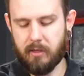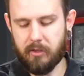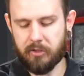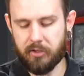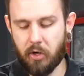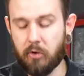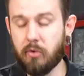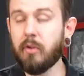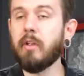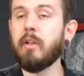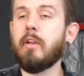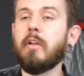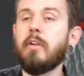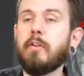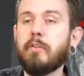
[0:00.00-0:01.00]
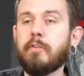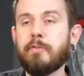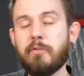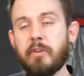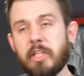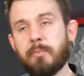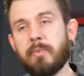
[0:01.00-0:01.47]
So,
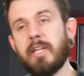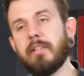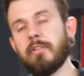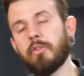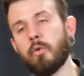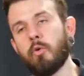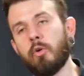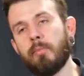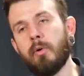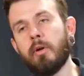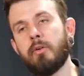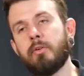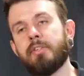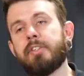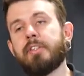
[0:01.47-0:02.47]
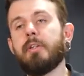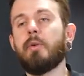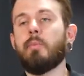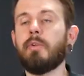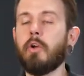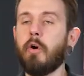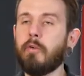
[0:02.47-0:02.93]
3 speed and torque modes,
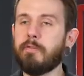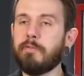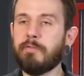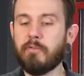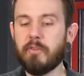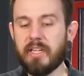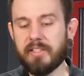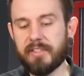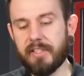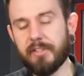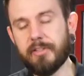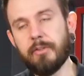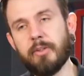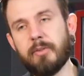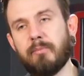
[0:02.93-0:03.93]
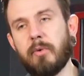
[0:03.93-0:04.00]
we've got 3 assistance